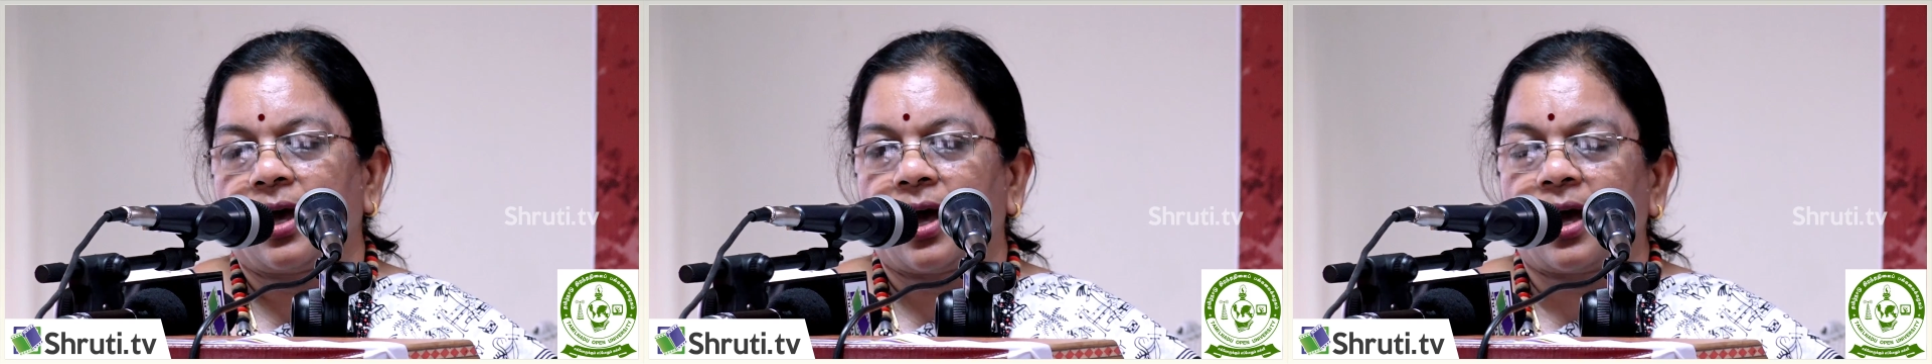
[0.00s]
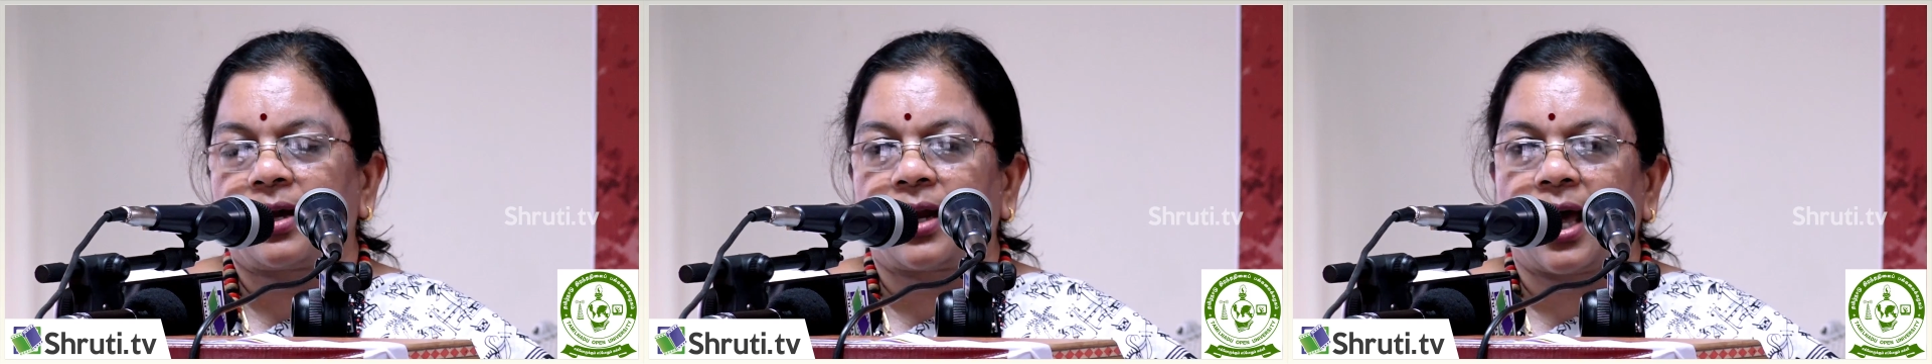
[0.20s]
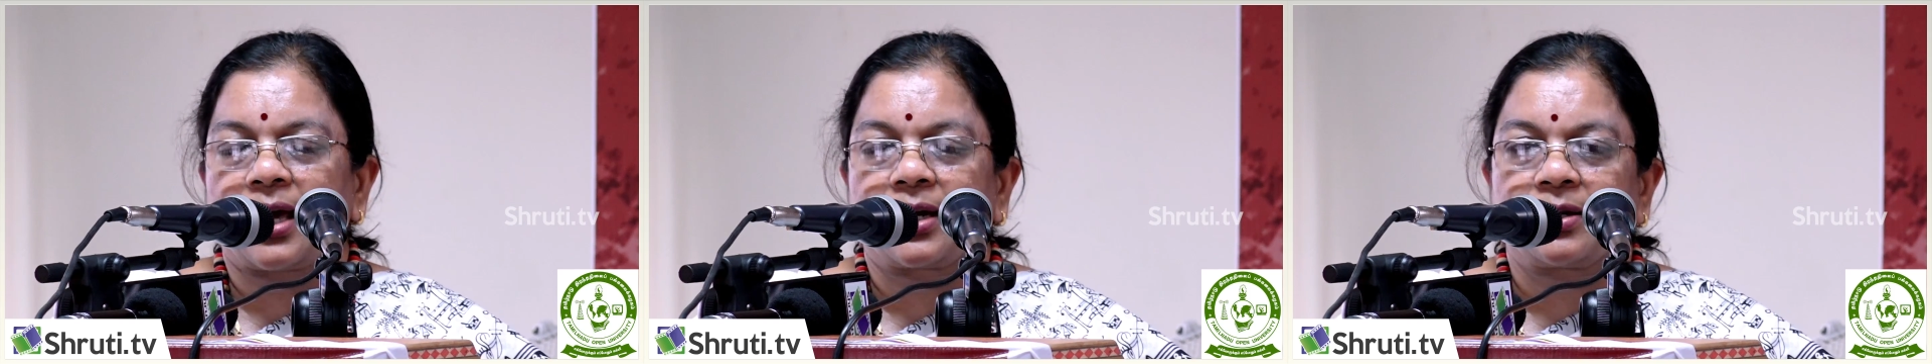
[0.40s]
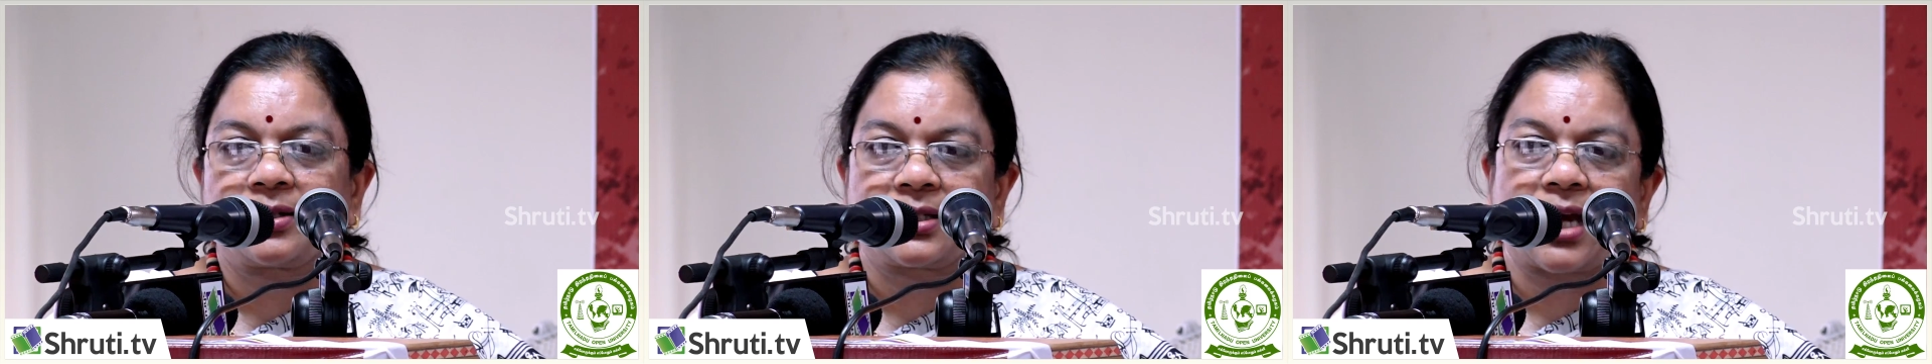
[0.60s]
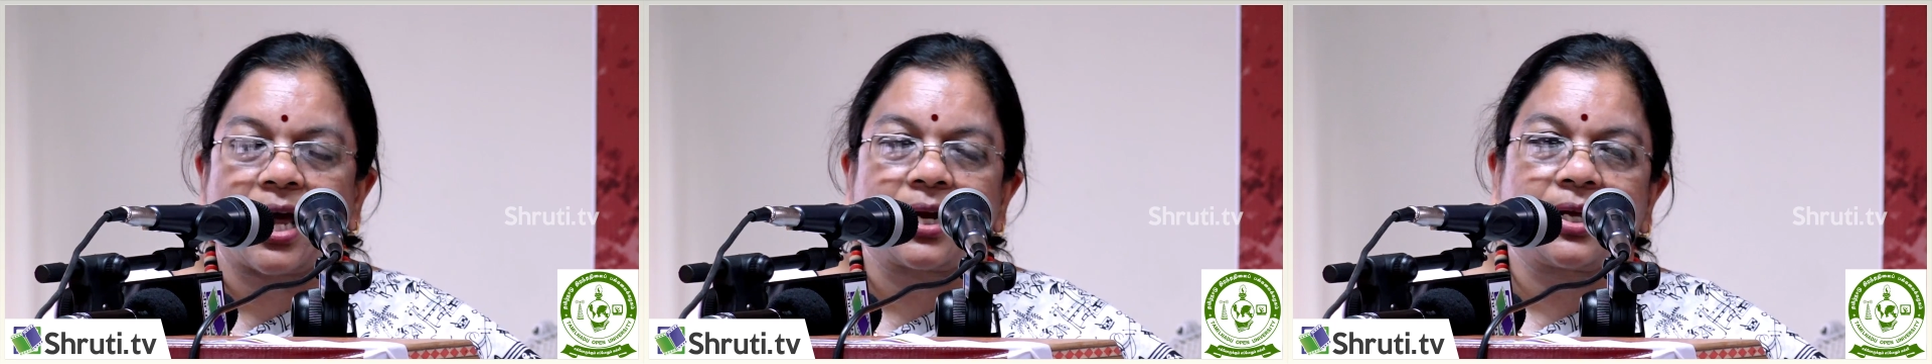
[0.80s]
and I
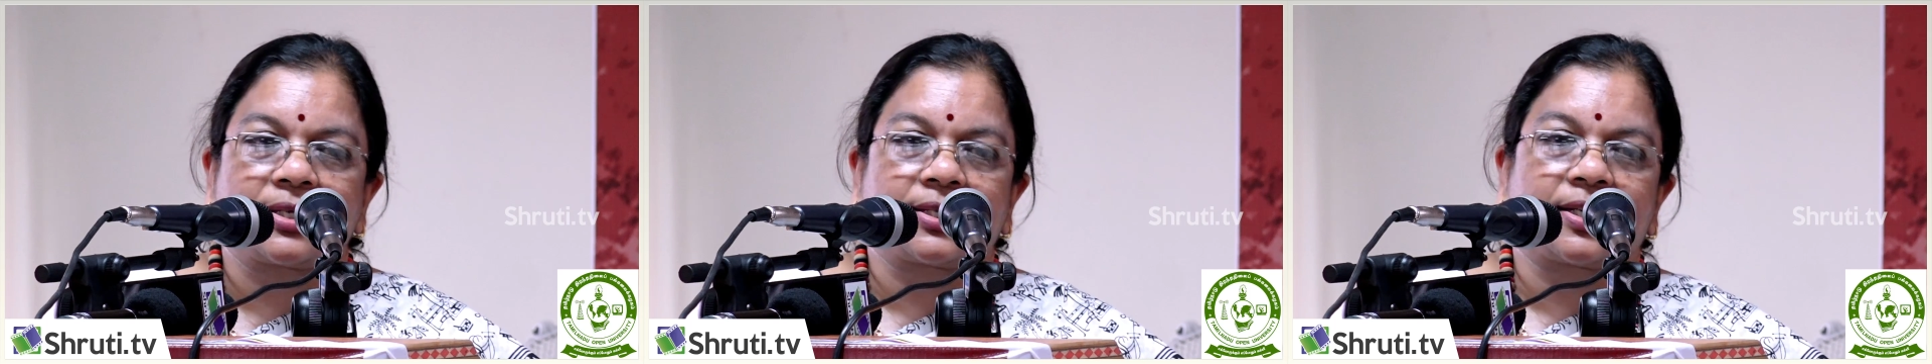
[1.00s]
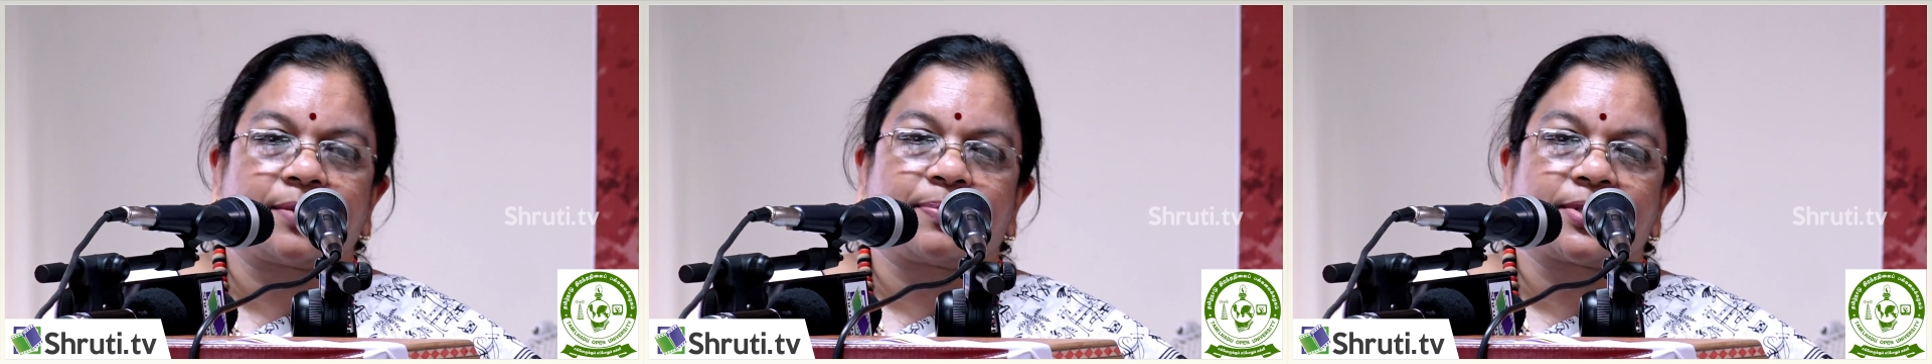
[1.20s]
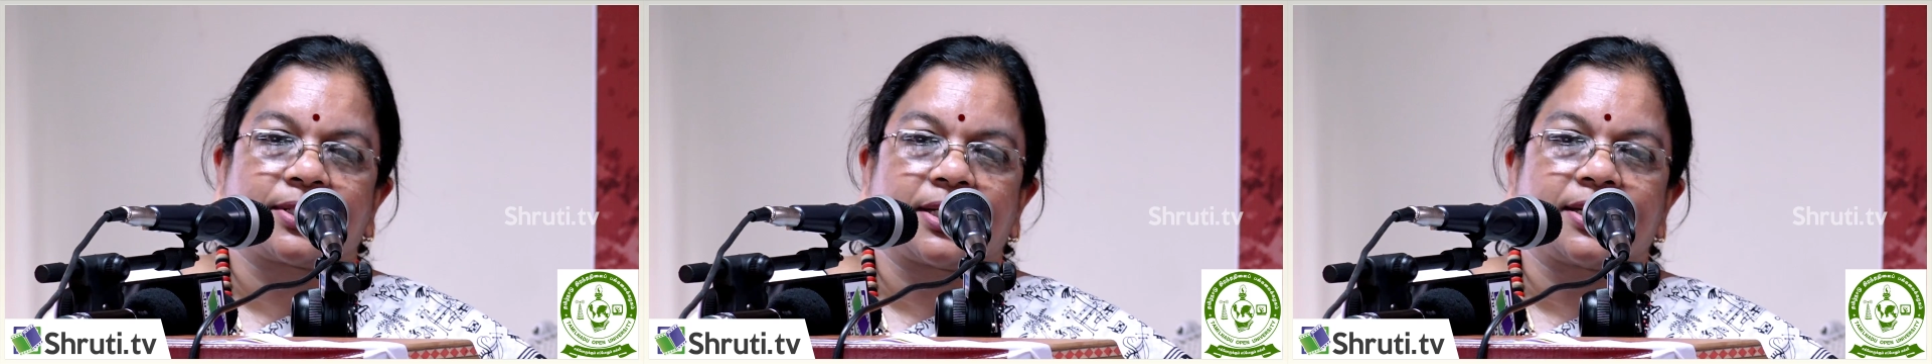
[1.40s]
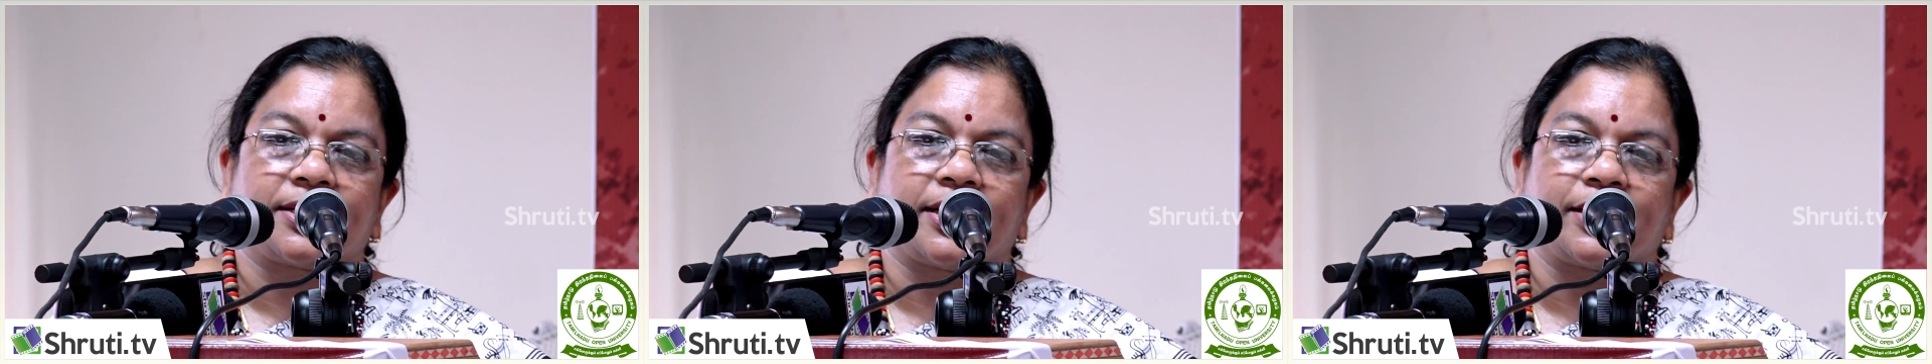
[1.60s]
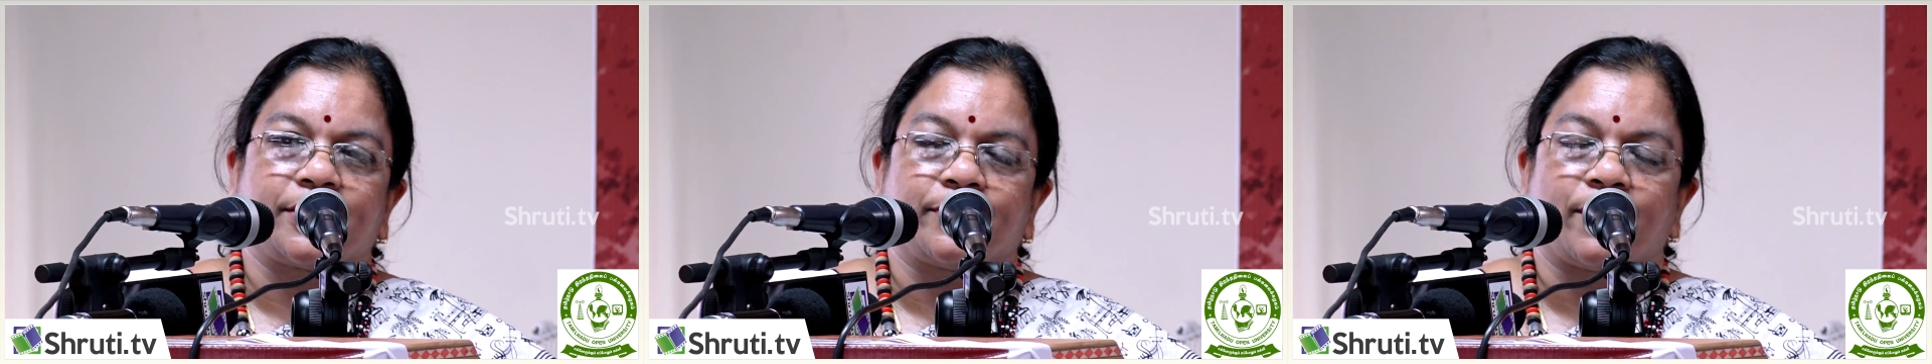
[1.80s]
stand as a
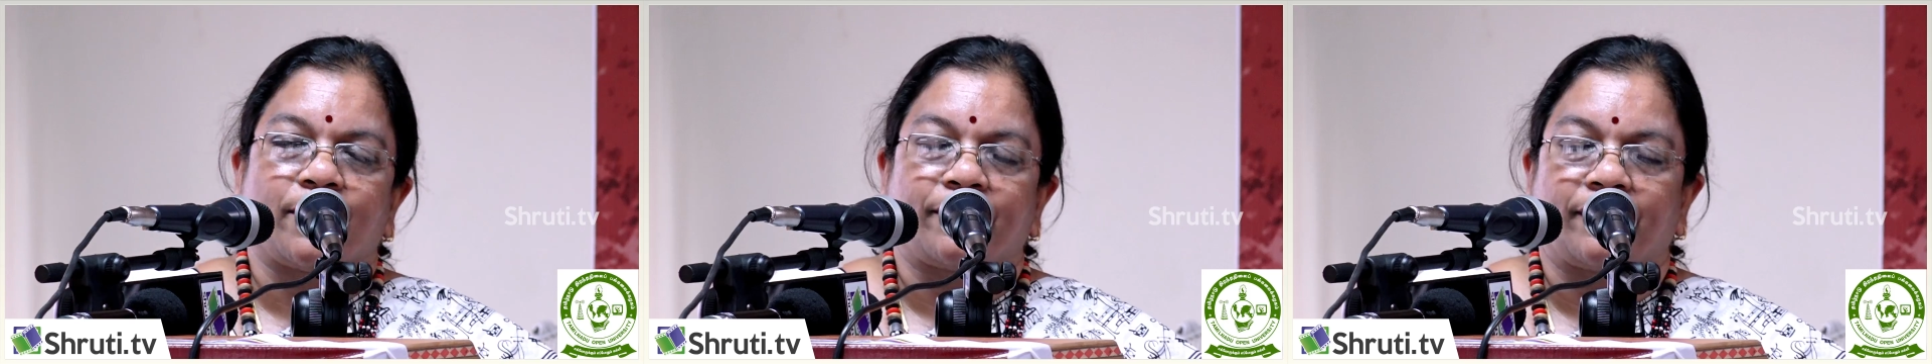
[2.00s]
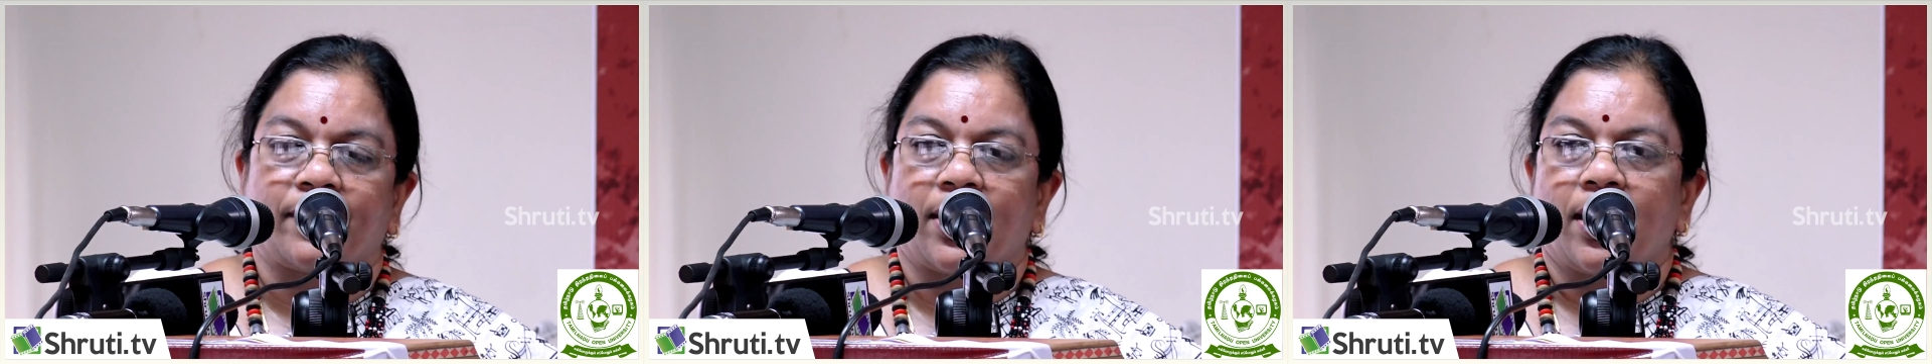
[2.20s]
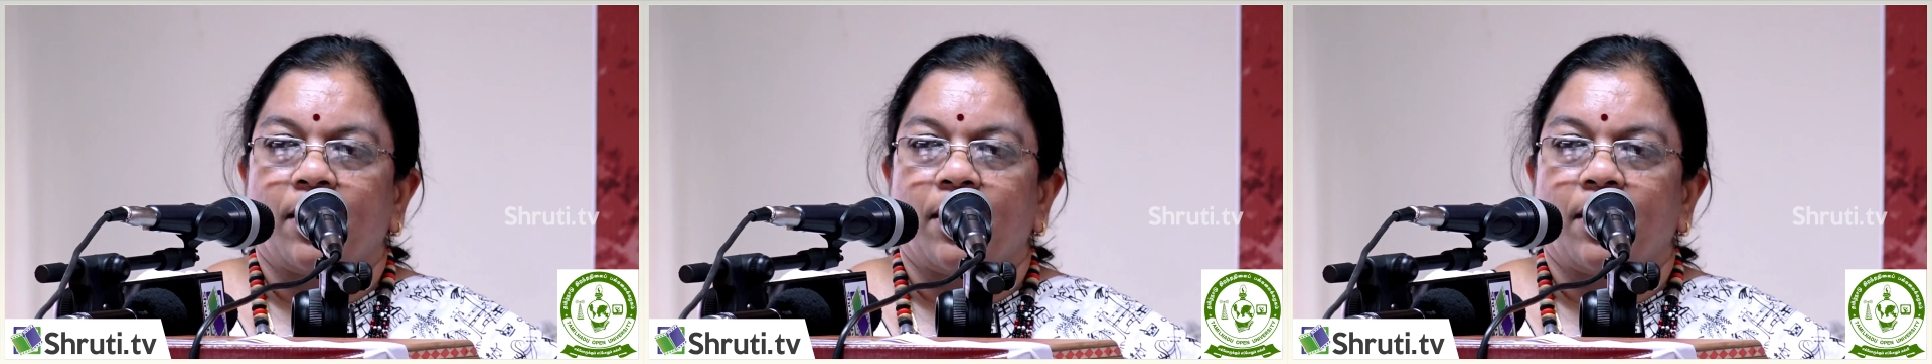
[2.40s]
representative of